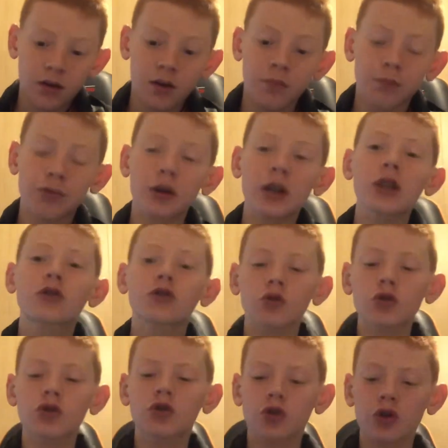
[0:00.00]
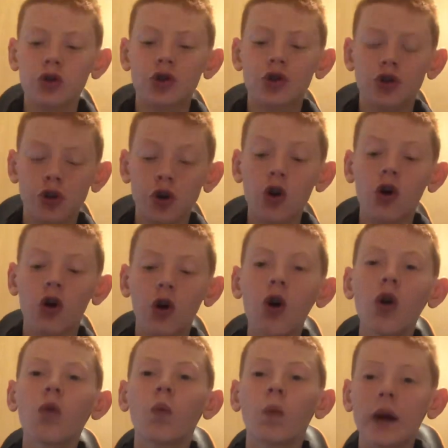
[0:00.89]
But it does just
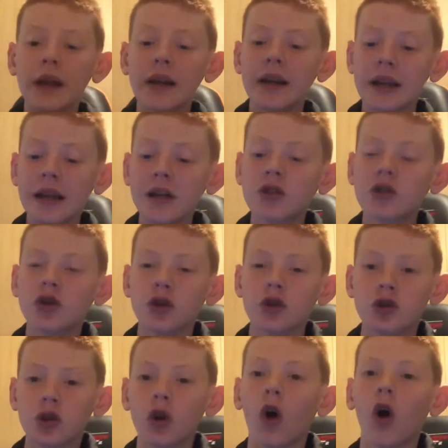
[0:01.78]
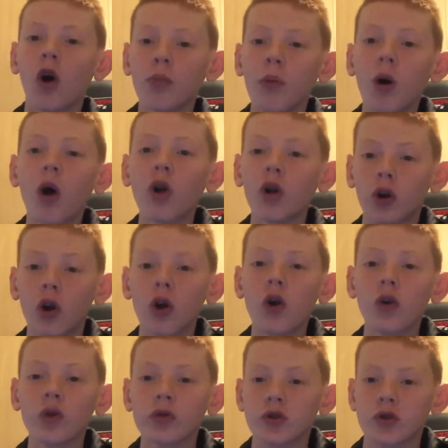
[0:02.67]
show we need to score more
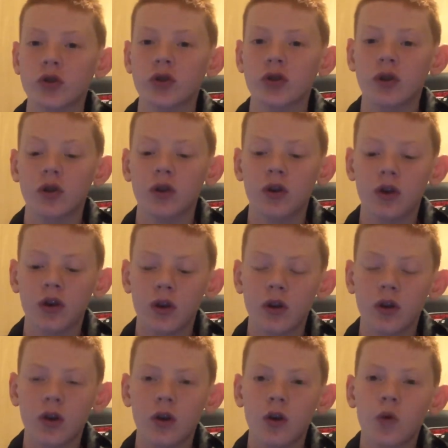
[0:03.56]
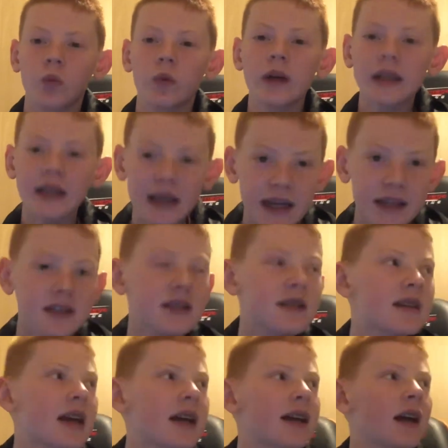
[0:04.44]
goals. We need to
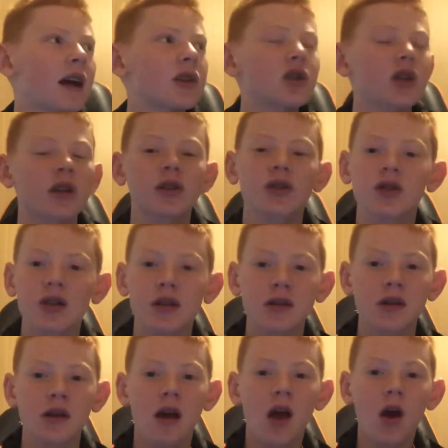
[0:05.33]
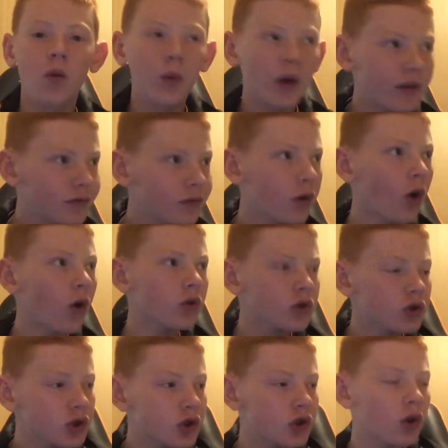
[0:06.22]
take our chances. We've
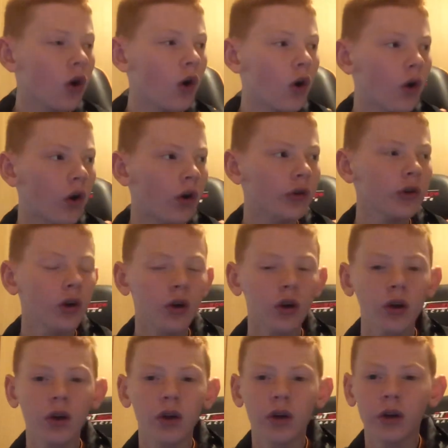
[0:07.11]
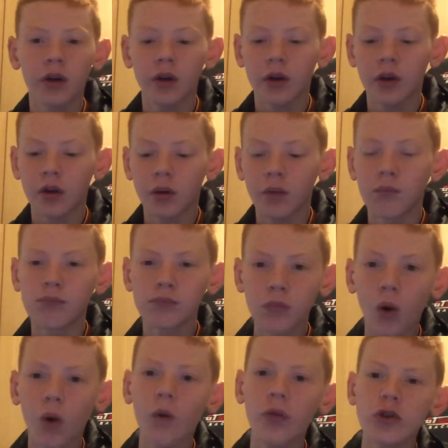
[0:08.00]
not scored
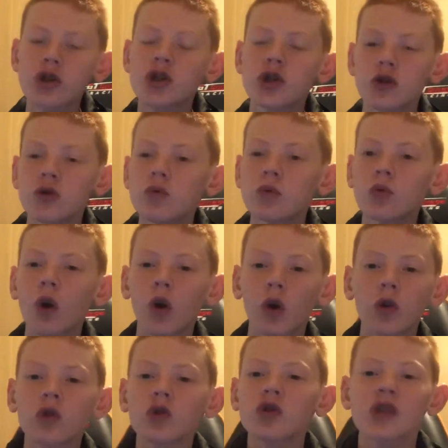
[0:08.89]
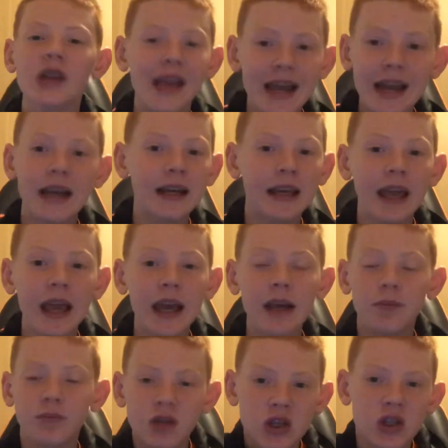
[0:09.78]
more than two goals in a
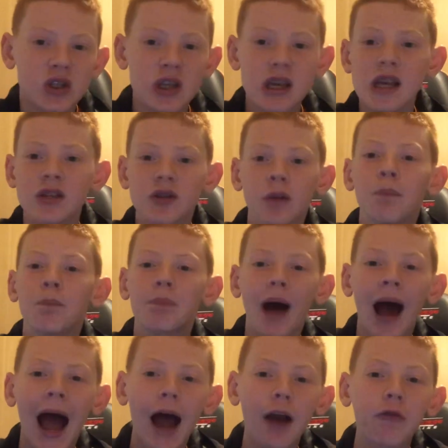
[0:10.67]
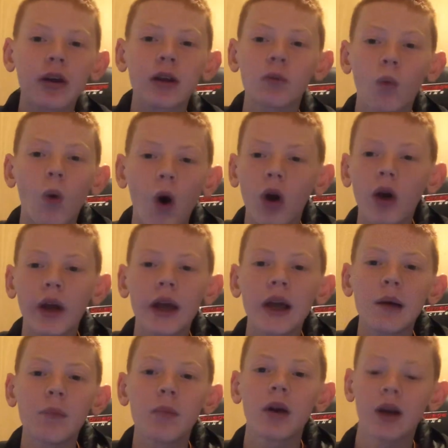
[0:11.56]
game this season, barring one
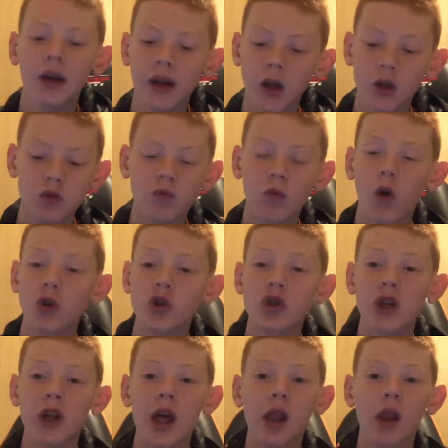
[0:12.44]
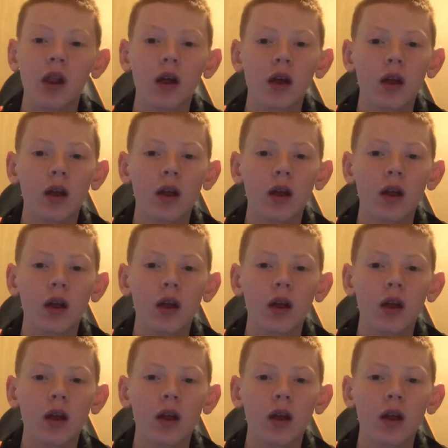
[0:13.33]
game against Rochdale.